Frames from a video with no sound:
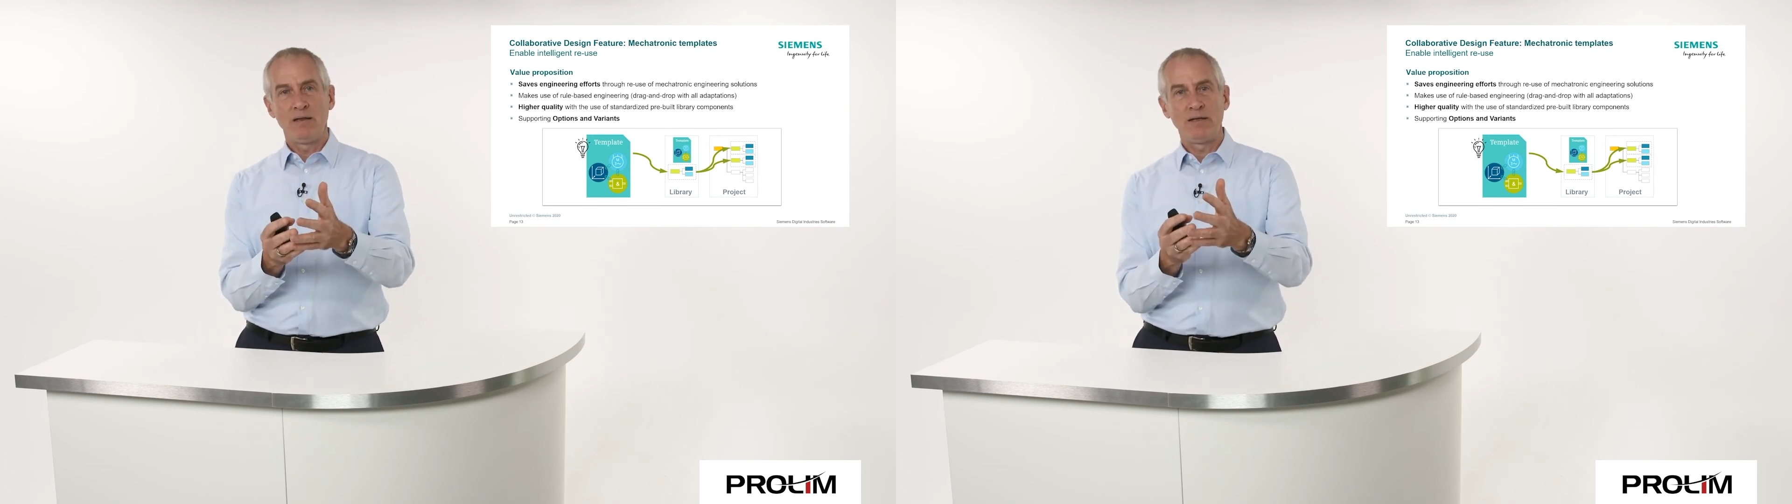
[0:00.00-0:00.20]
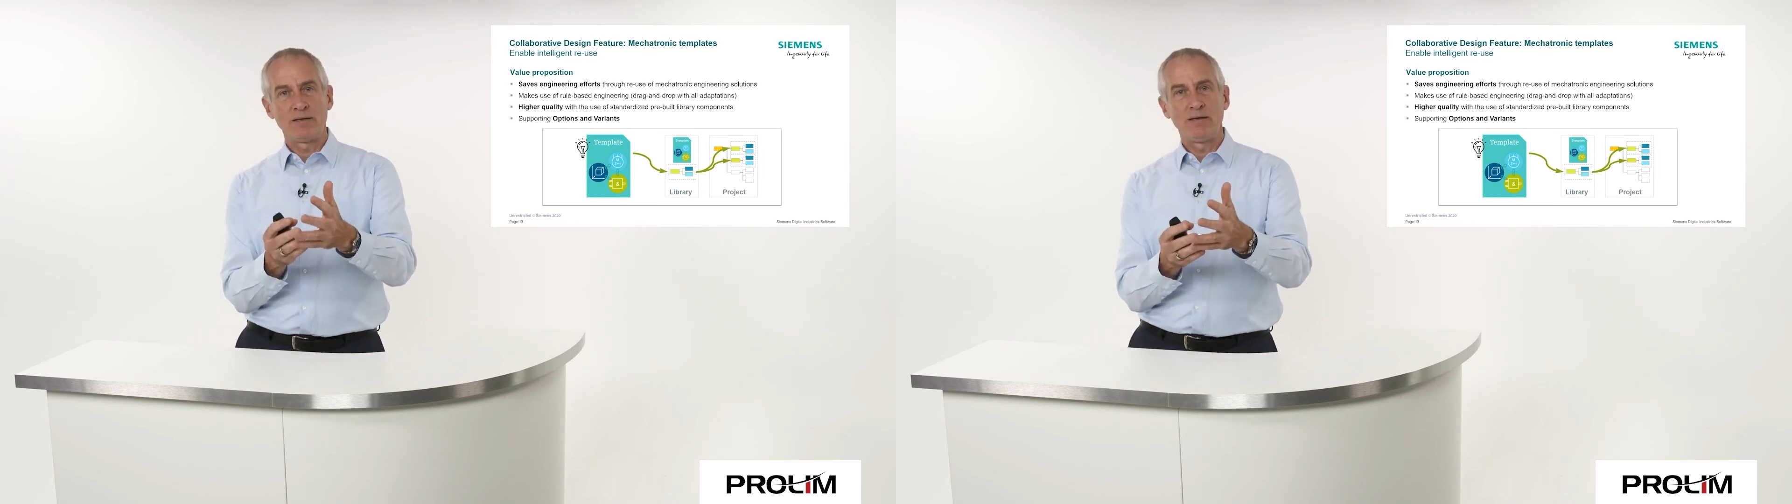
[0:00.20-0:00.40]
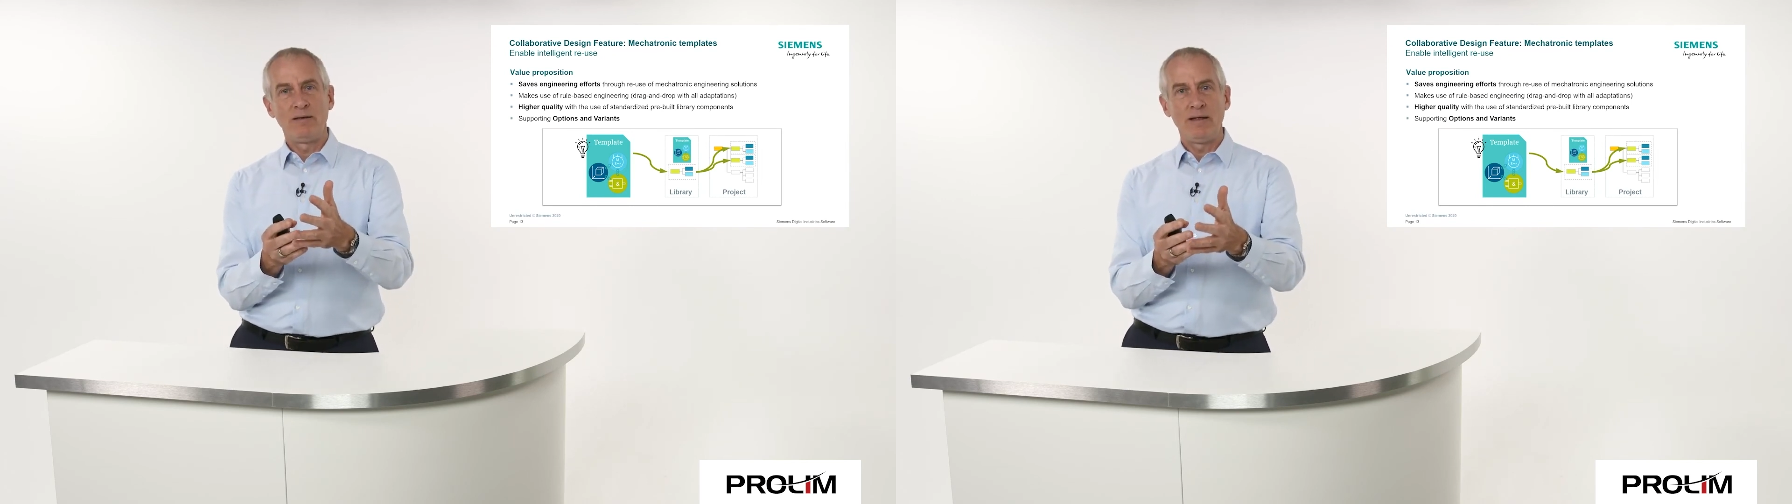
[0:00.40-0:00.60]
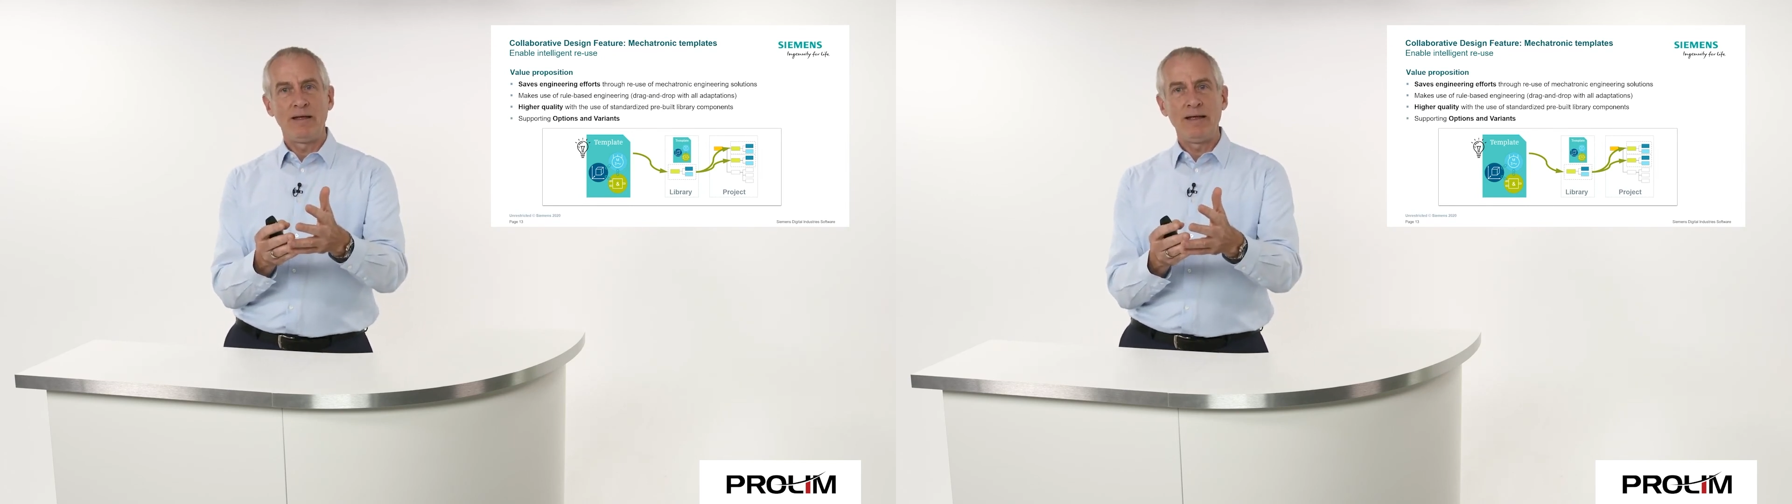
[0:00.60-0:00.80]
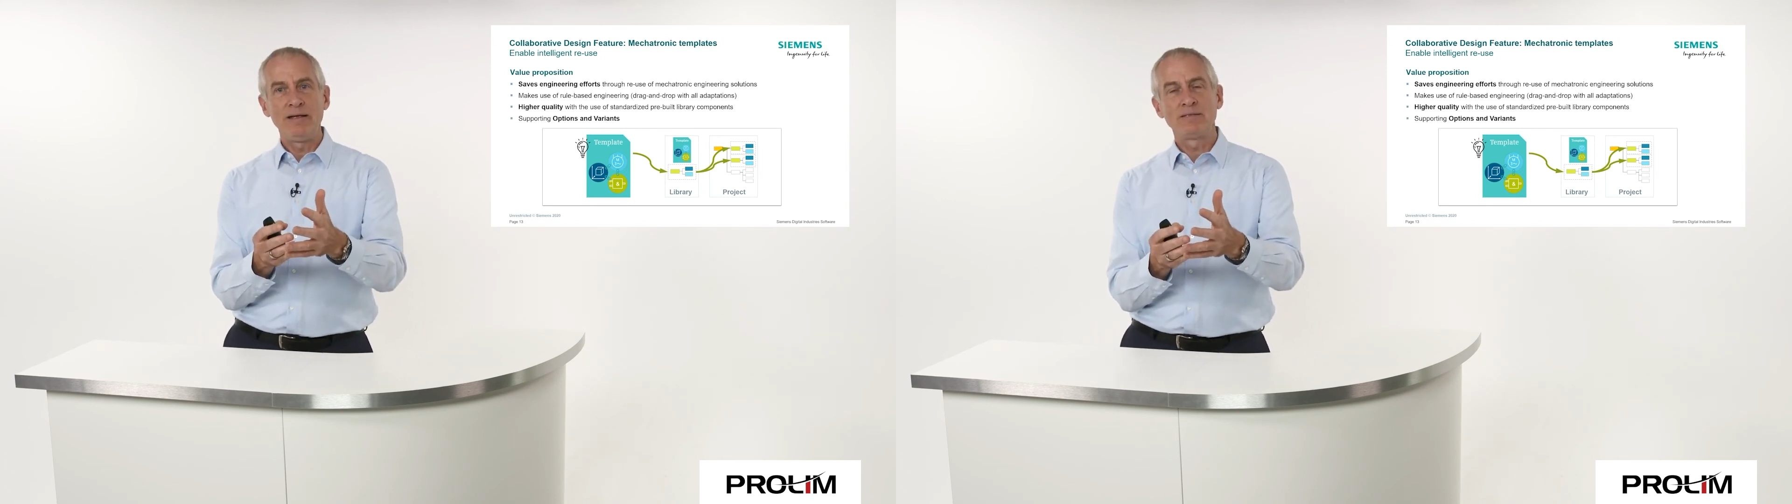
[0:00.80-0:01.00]
that
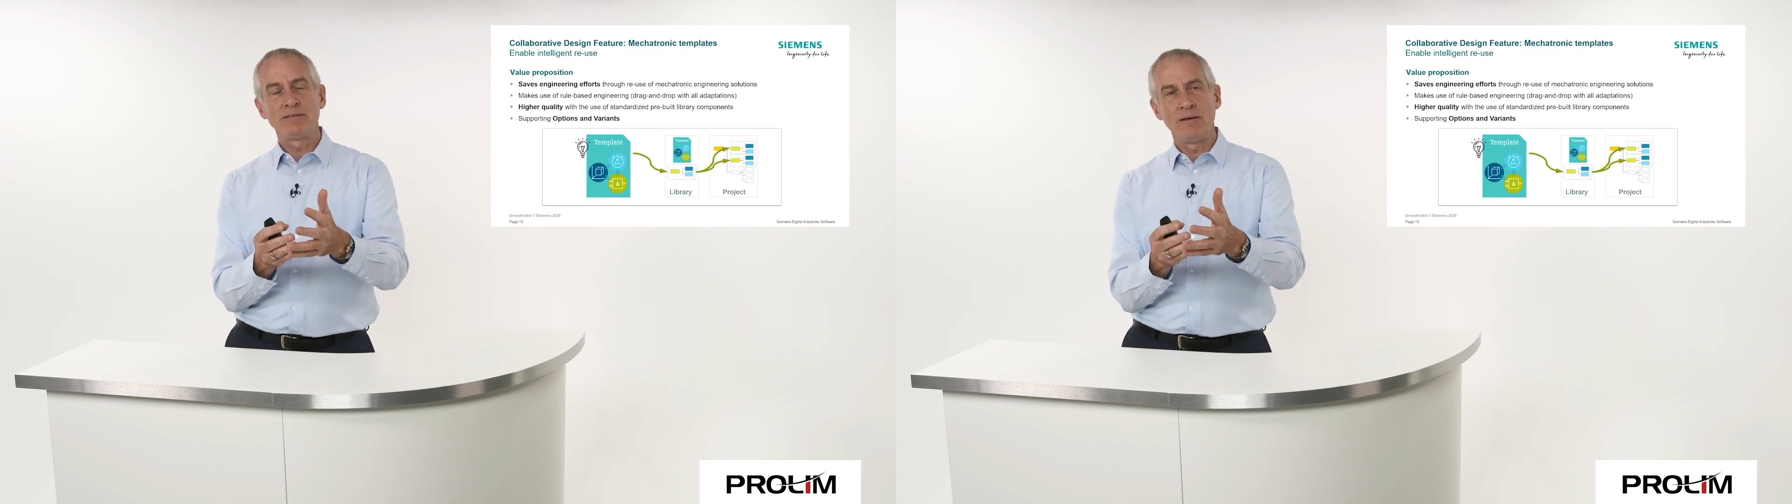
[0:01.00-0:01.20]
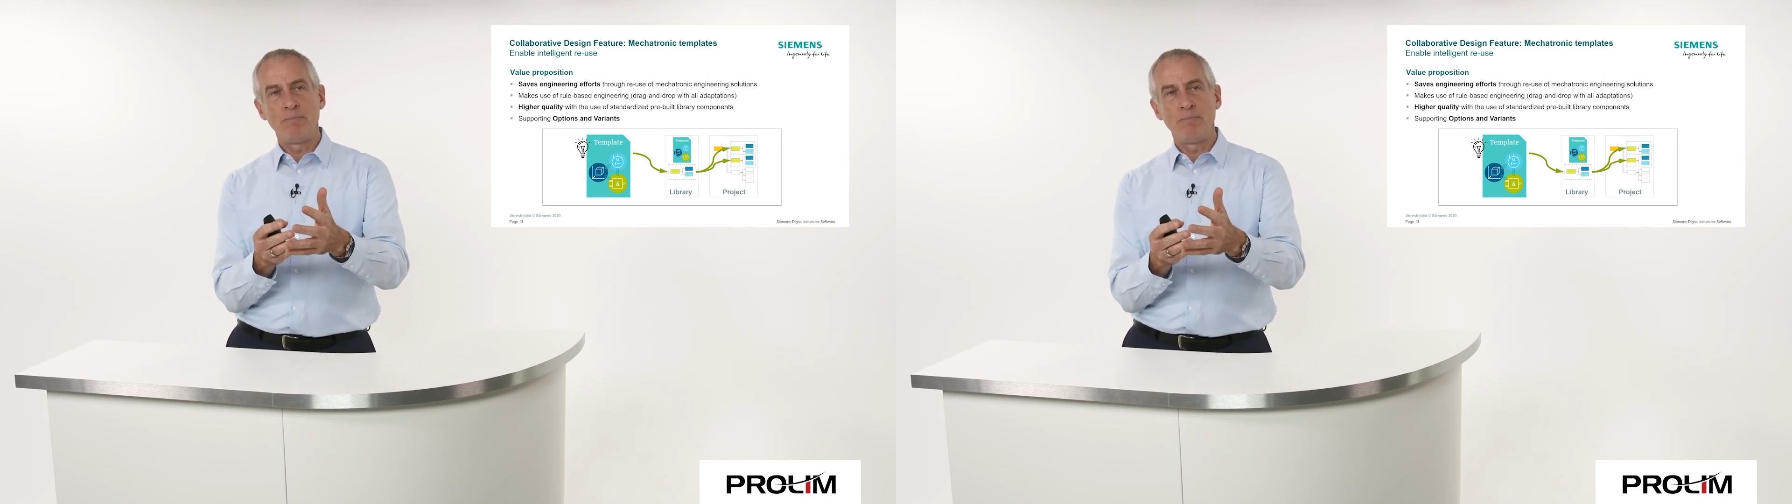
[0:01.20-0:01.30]
is uh,